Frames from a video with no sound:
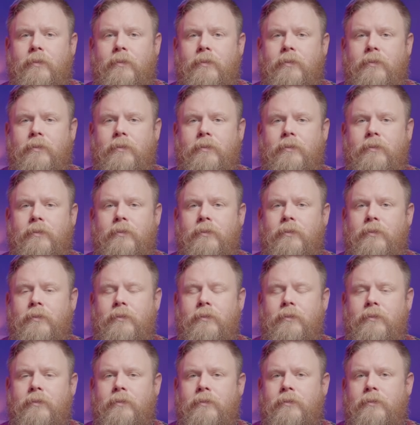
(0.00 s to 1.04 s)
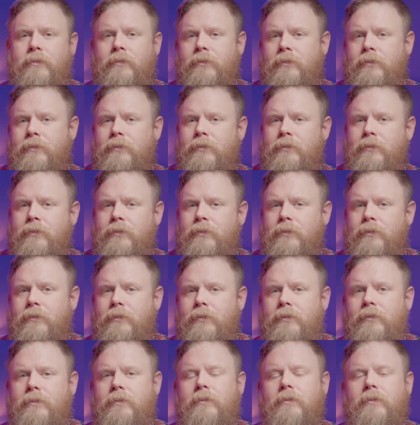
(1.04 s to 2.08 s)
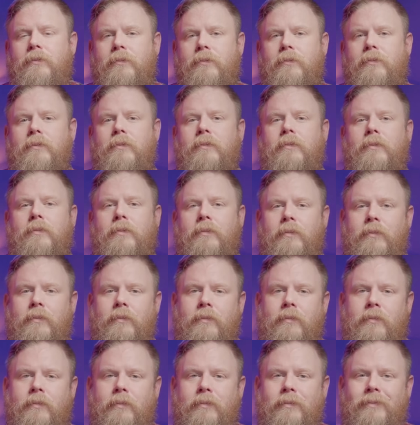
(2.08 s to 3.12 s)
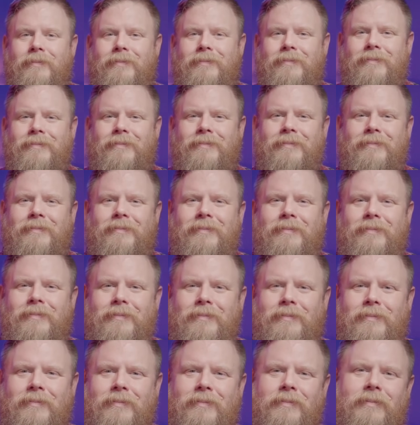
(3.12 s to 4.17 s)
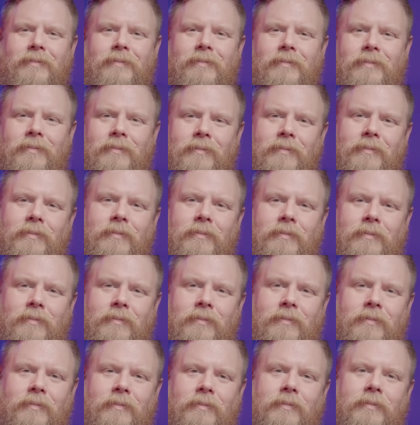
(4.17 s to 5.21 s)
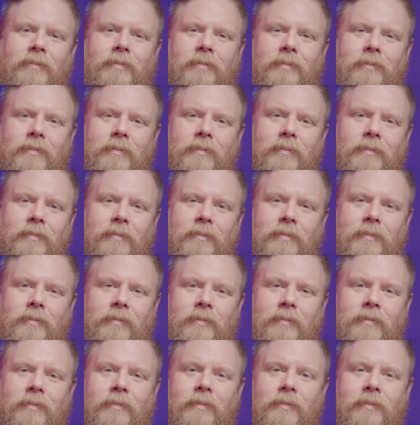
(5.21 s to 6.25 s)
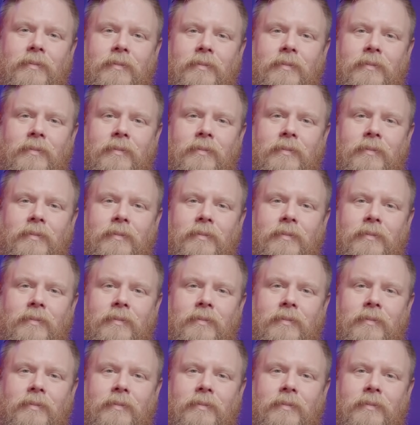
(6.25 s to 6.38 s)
(not speaking)